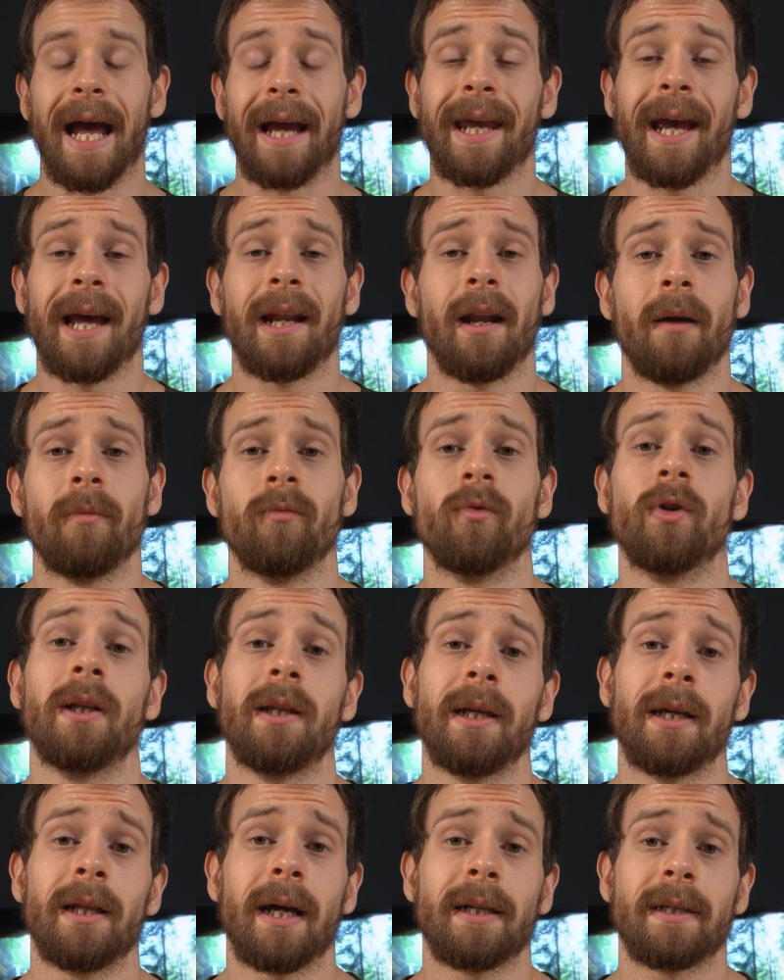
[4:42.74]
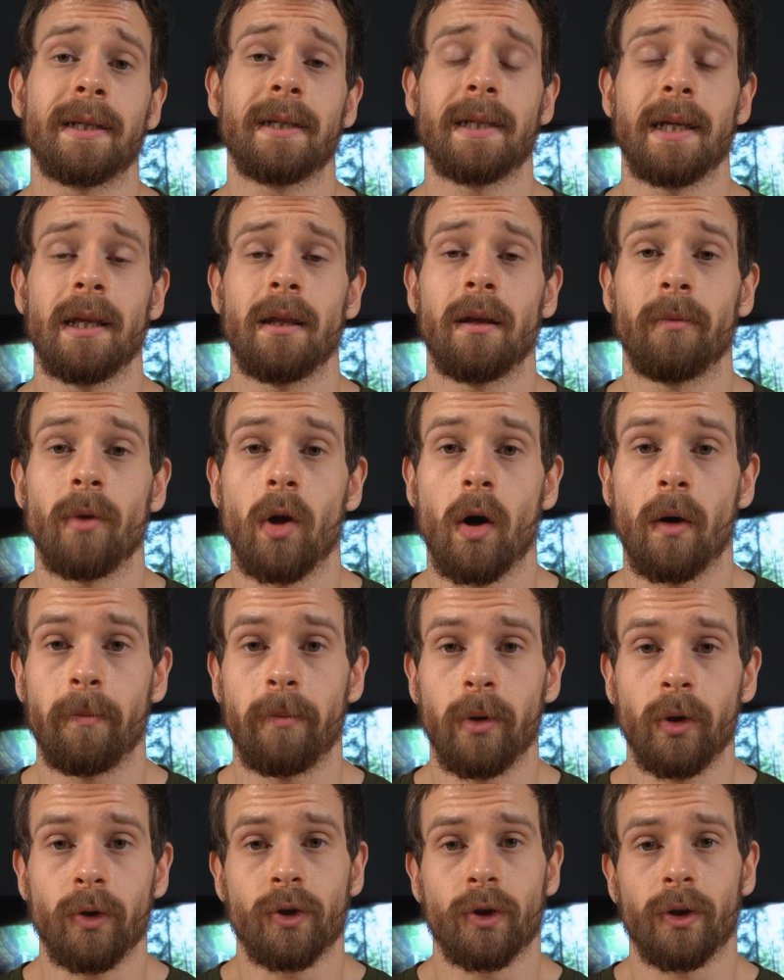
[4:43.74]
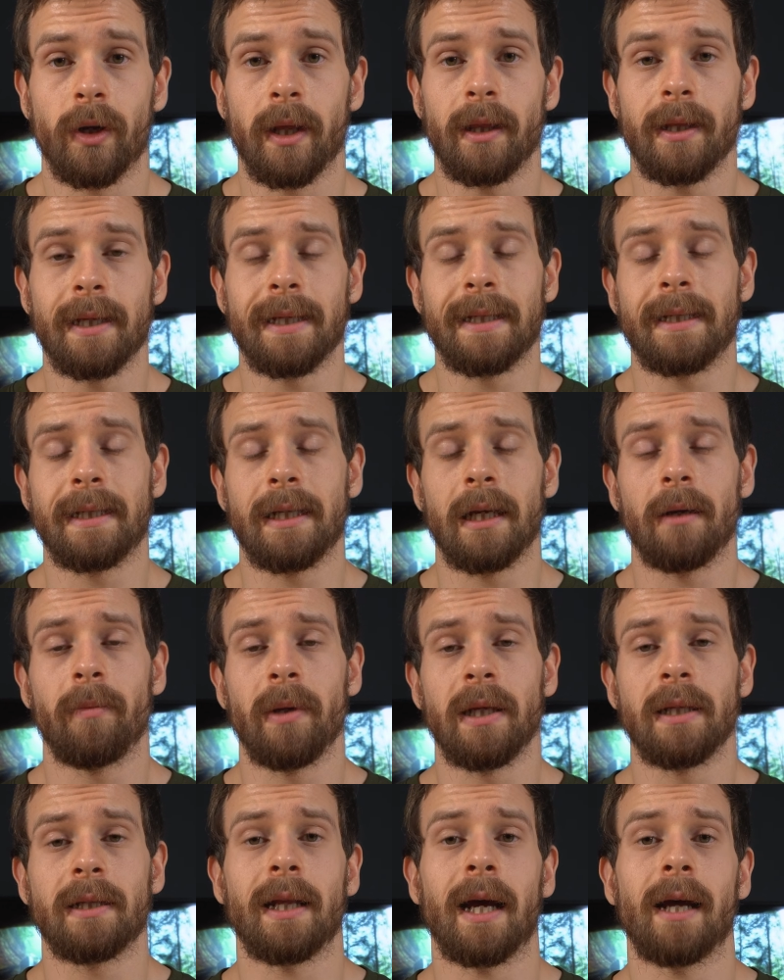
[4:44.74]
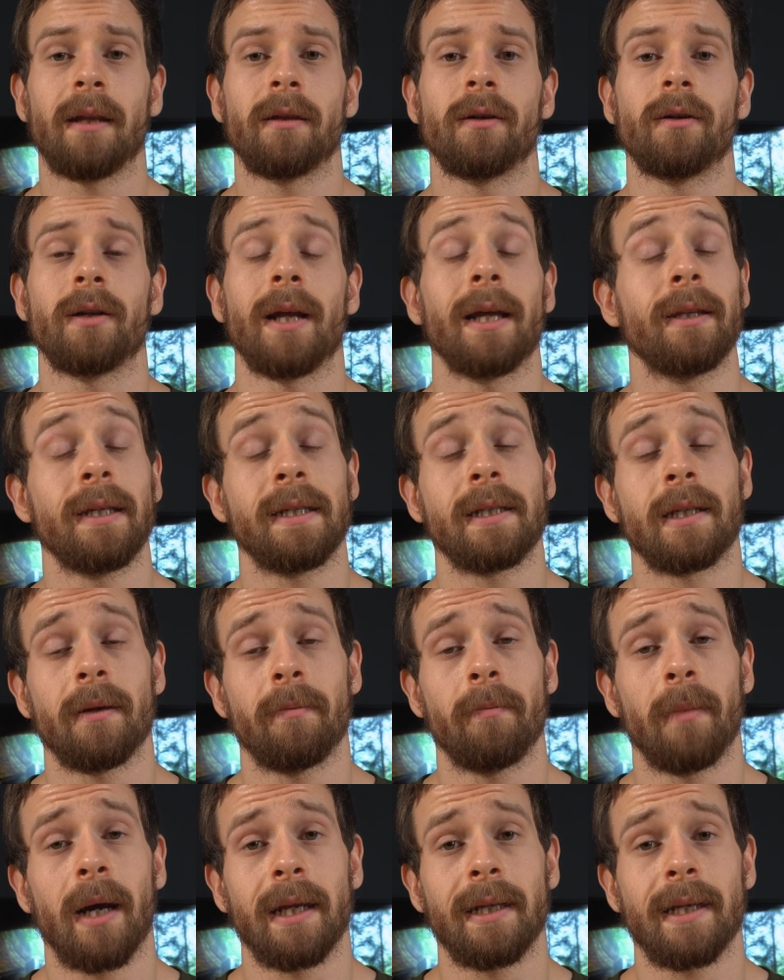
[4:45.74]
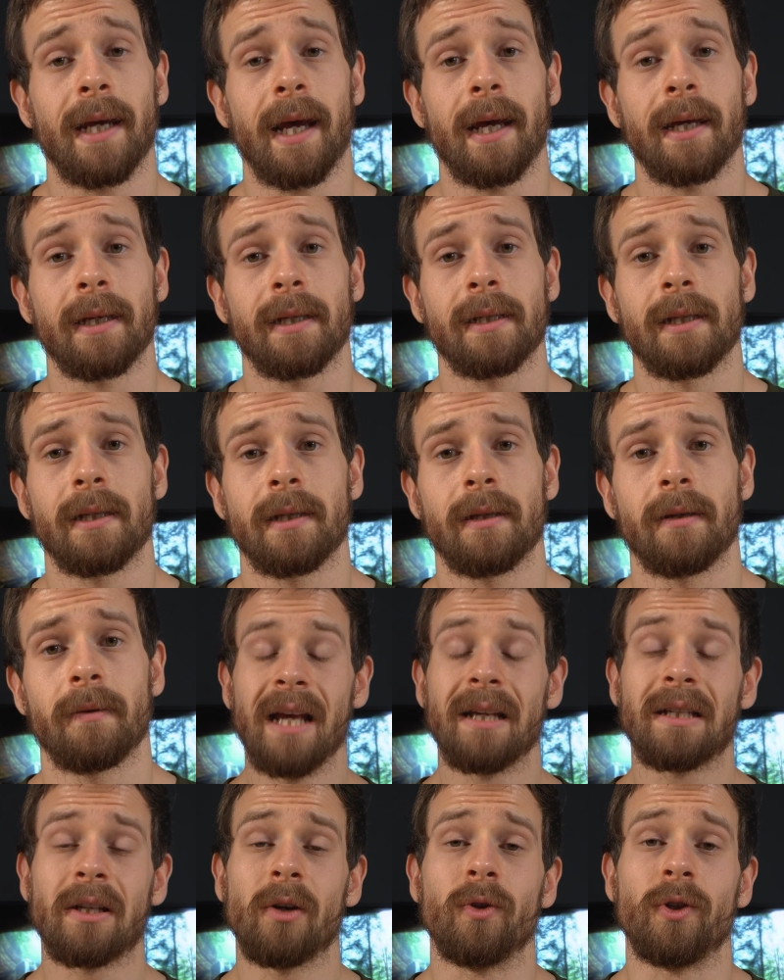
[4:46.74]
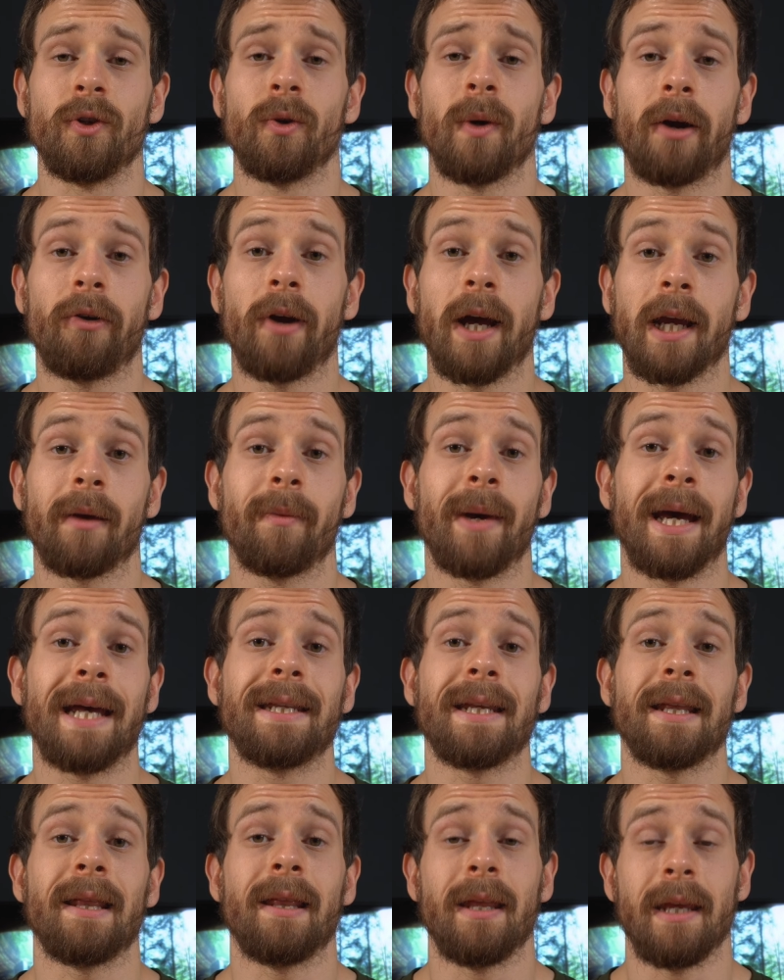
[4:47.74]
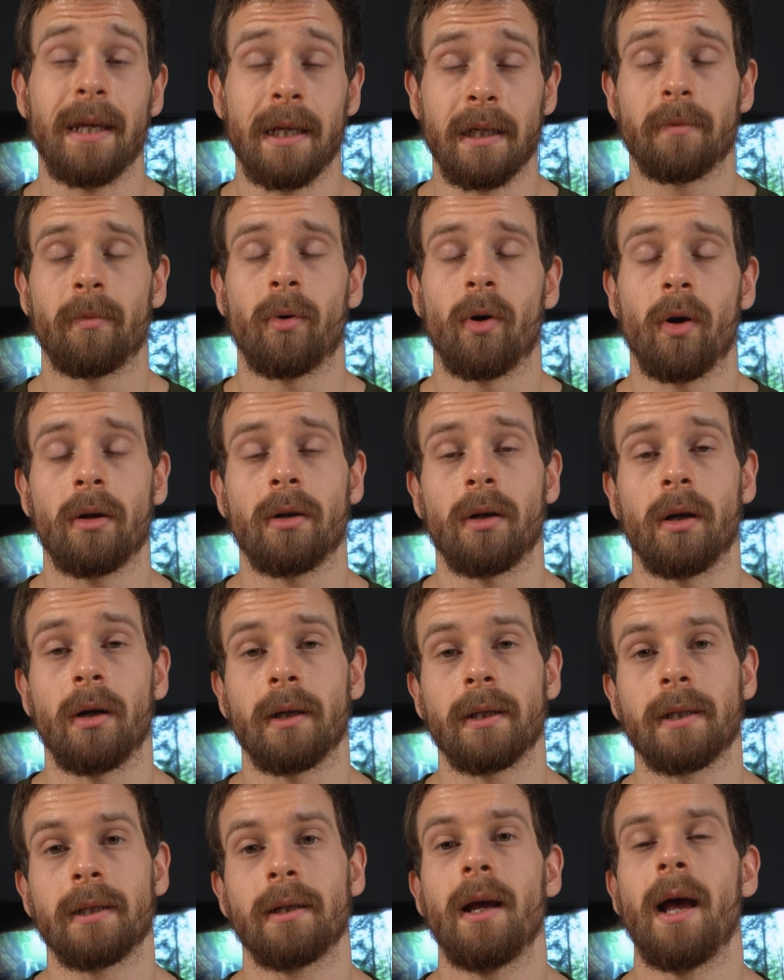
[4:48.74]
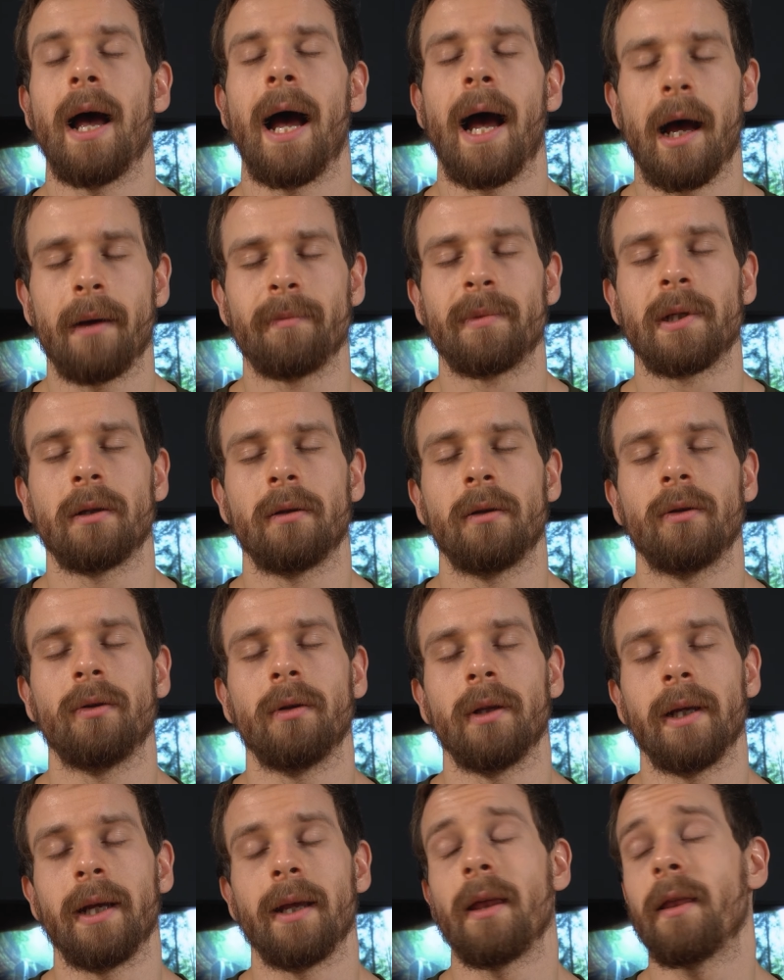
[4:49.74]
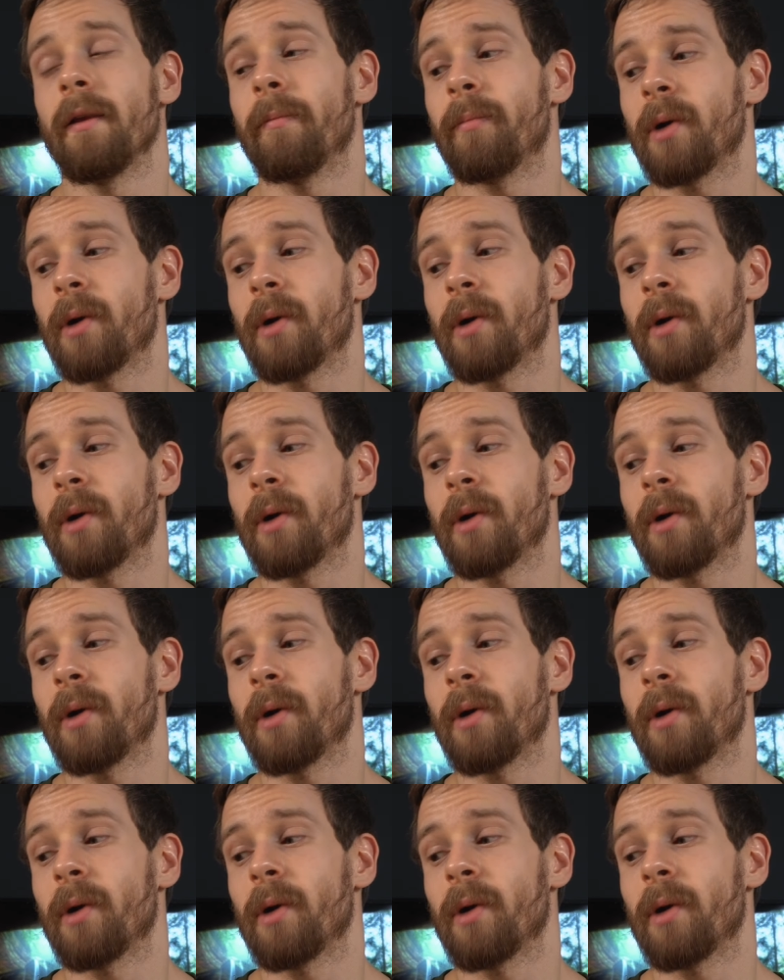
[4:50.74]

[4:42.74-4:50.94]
Again, I'm really glad to see them not butchering the Zigbee standard, at least in my tests. So do I recommend these products? Absolutely. The